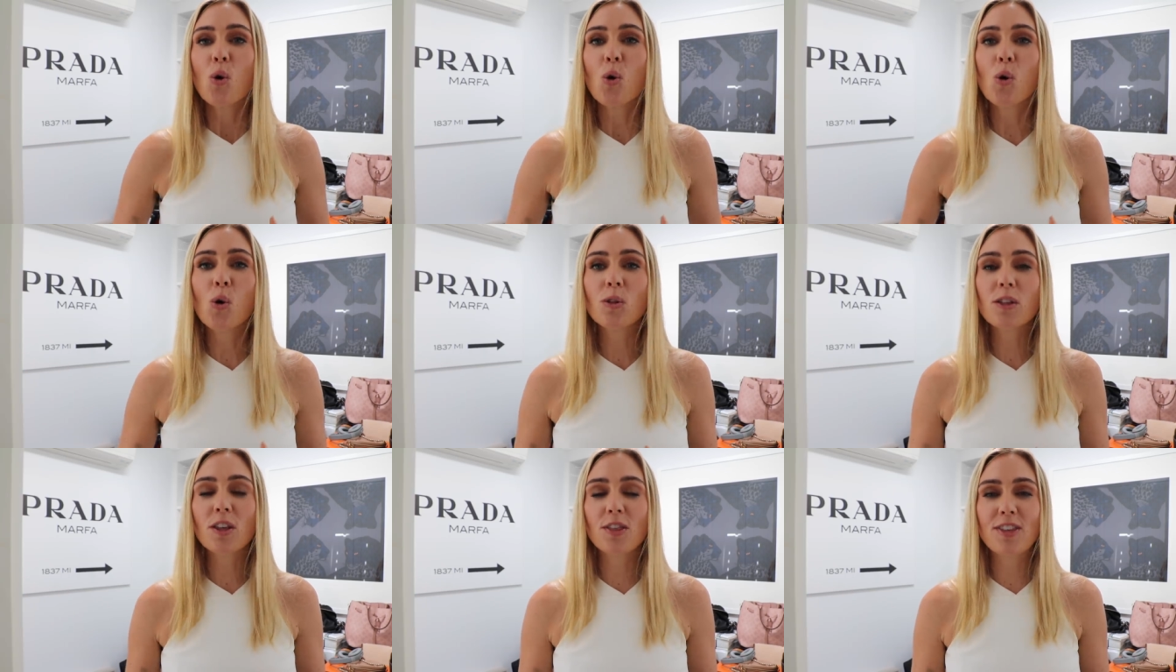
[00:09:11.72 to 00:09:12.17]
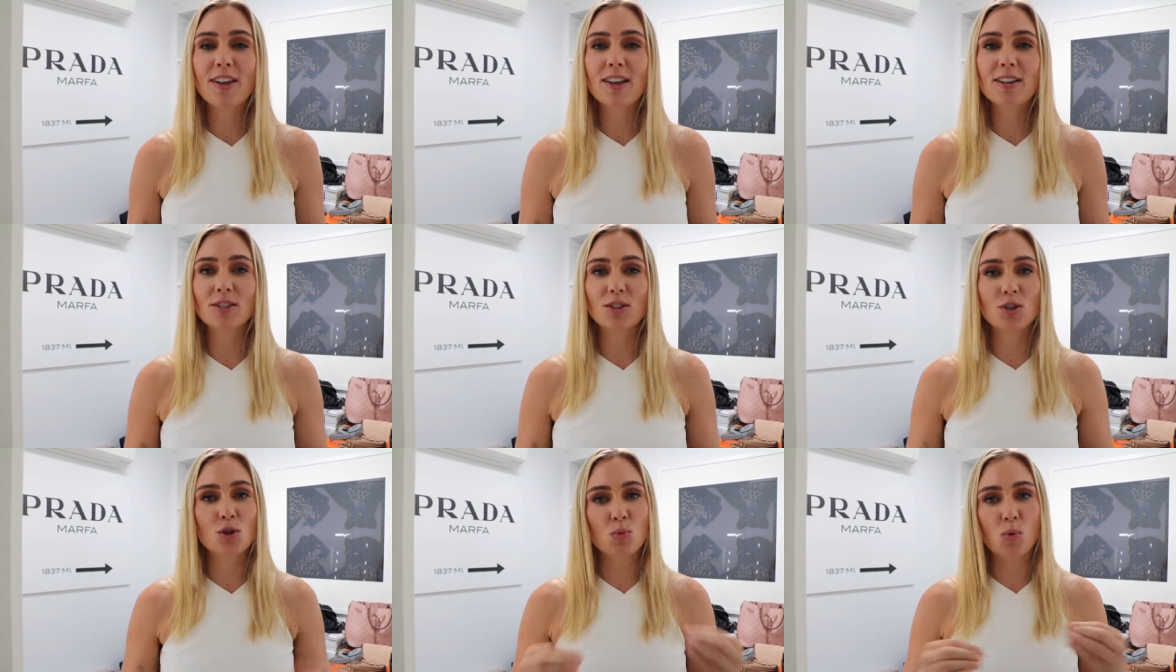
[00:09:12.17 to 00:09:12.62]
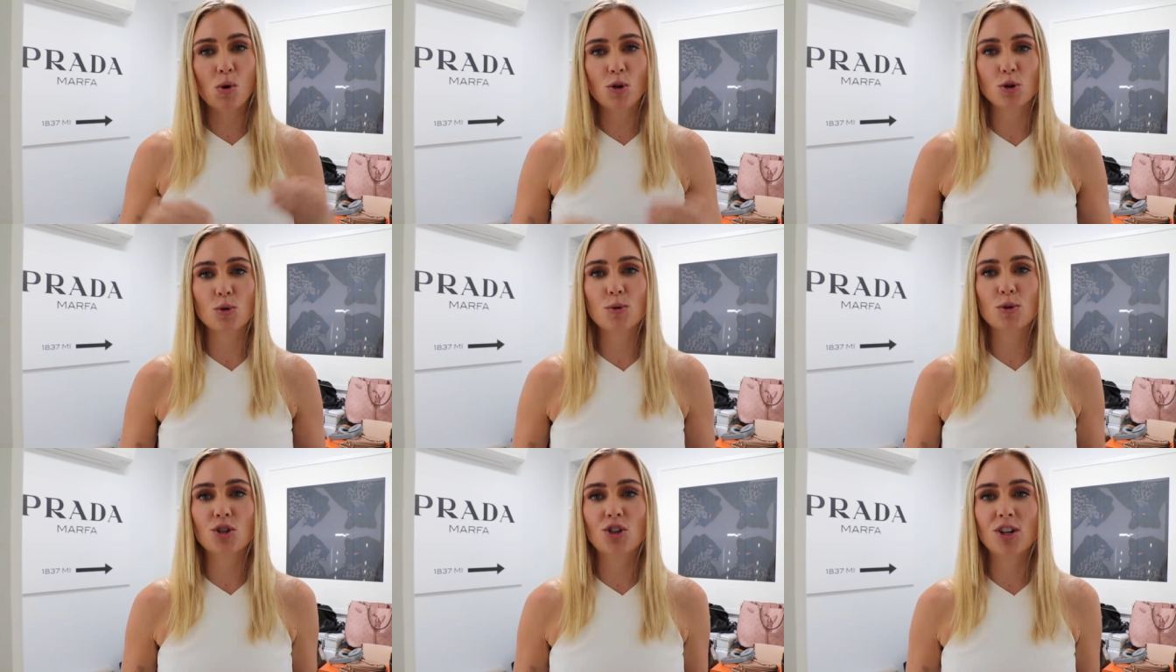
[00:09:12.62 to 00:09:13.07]
all the things that you
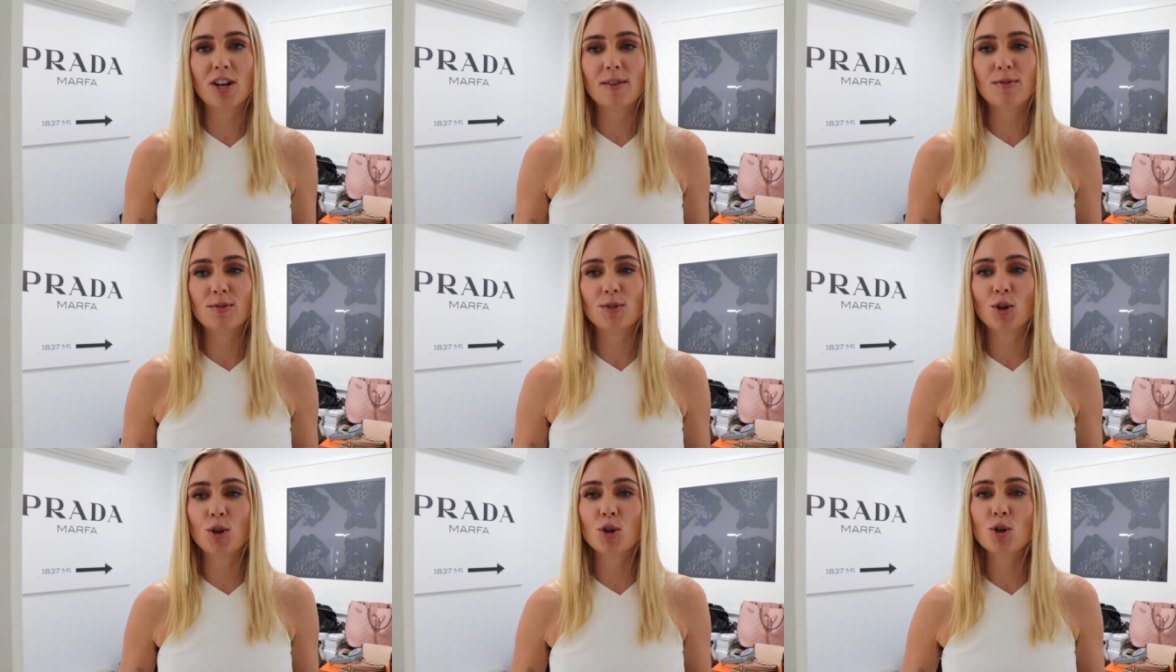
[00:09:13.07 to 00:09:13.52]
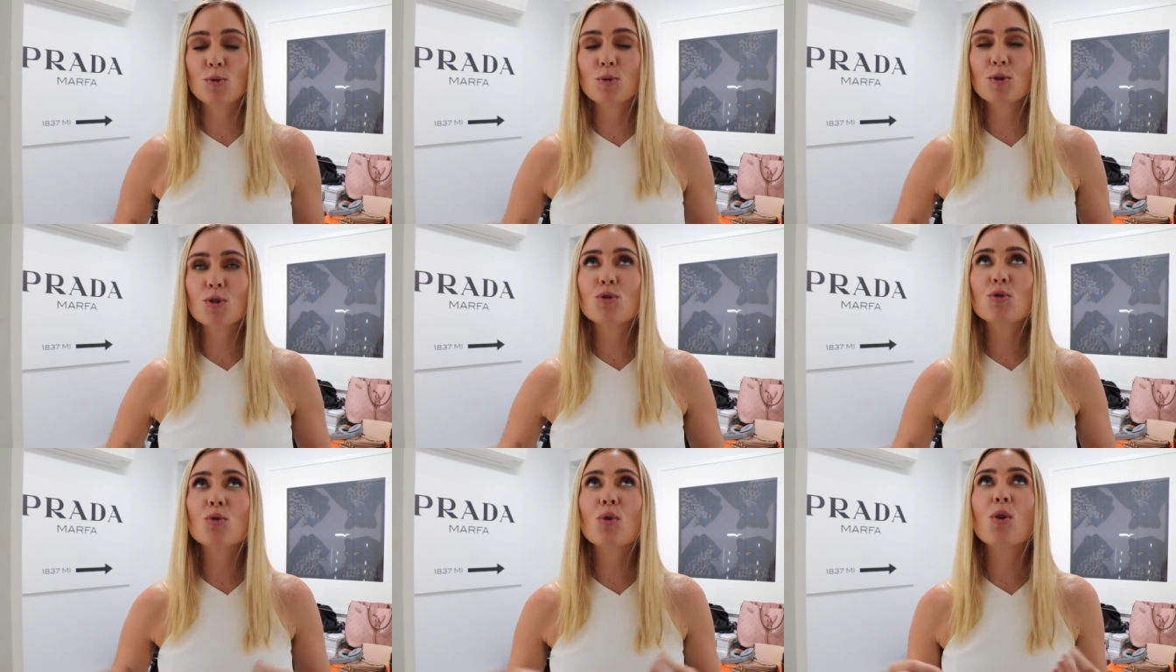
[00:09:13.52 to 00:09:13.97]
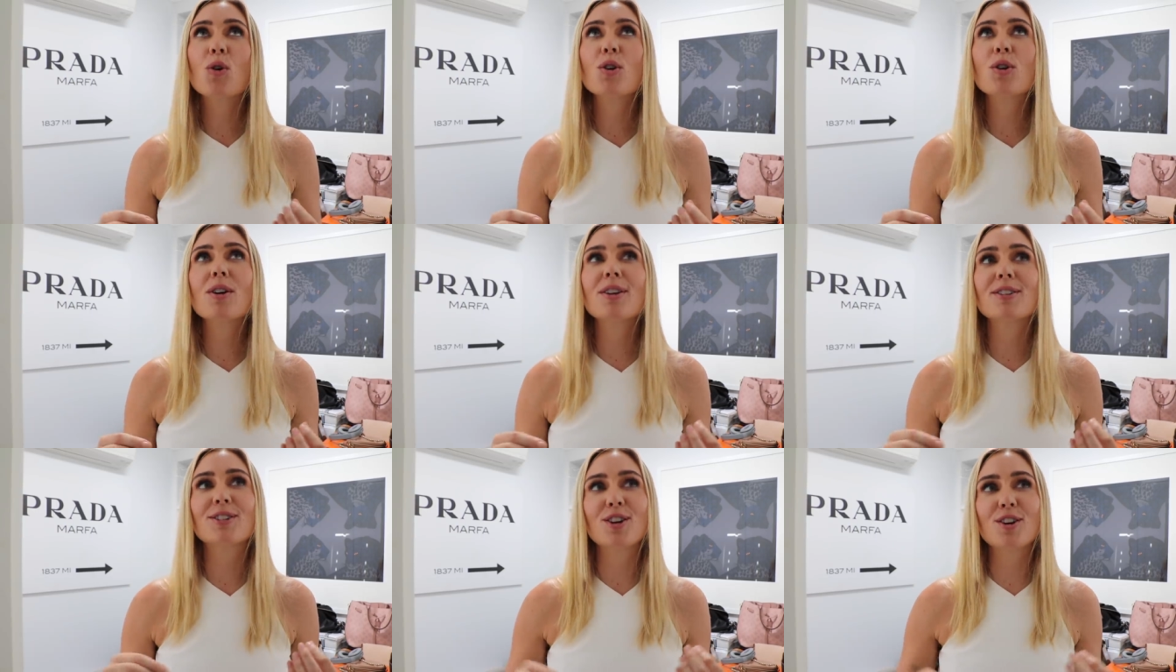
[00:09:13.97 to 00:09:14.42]
want to achieve. So you would draw
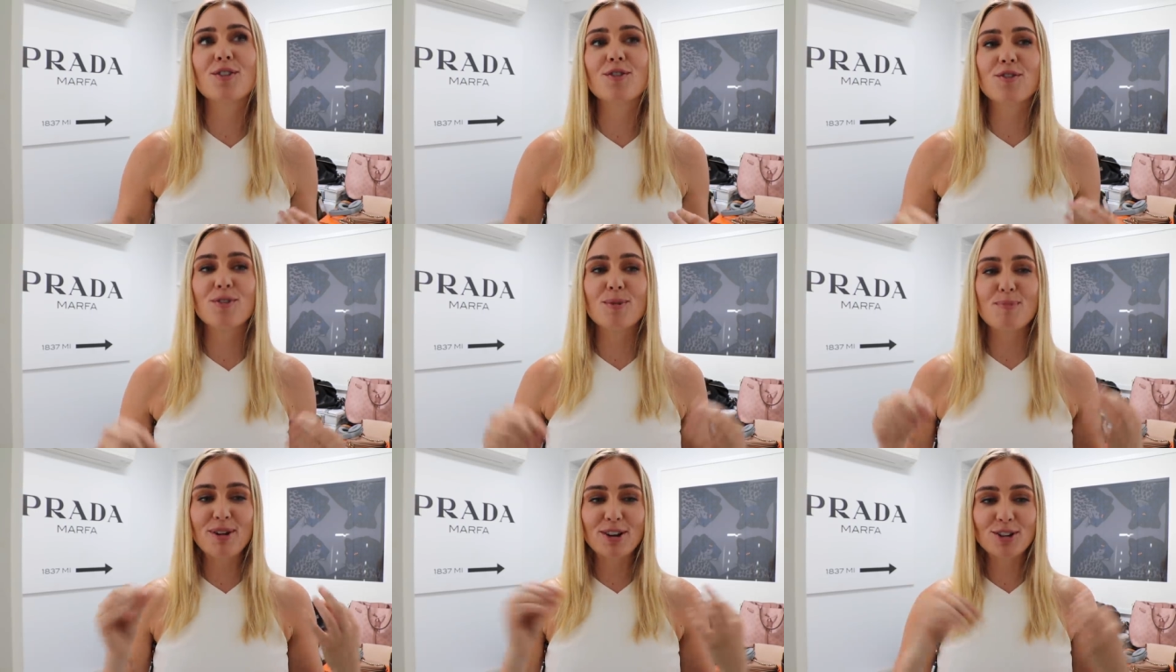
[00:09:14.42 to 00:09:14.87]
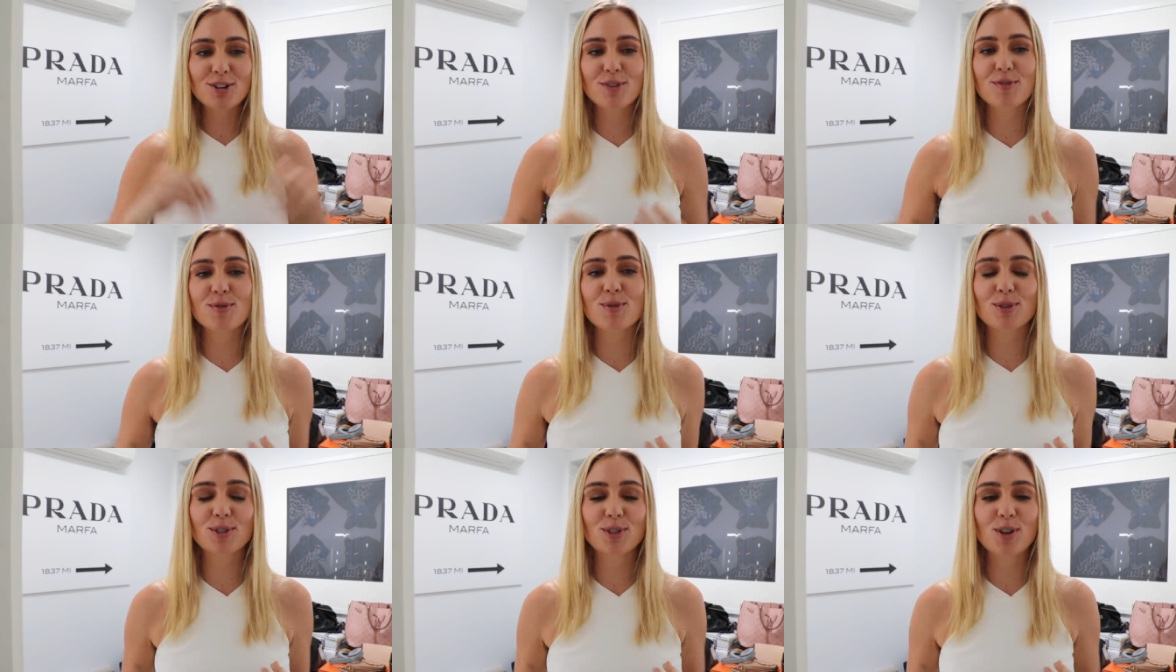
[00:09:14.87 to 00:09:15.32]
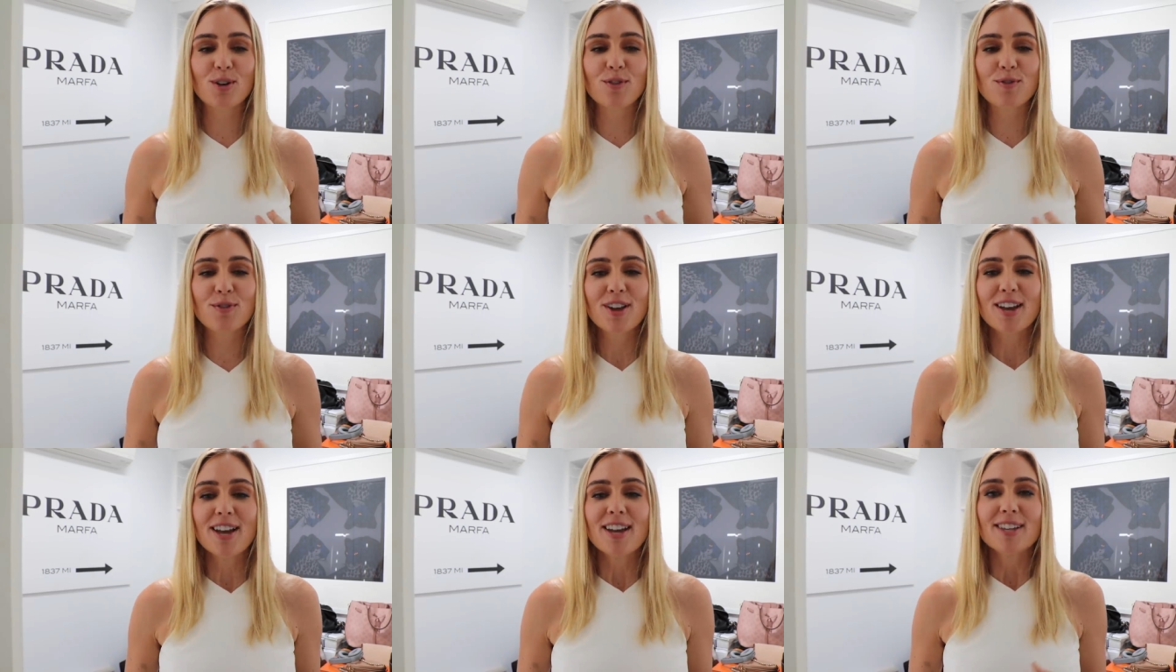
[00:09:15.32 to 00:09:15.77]
yourself, a picture of yourself,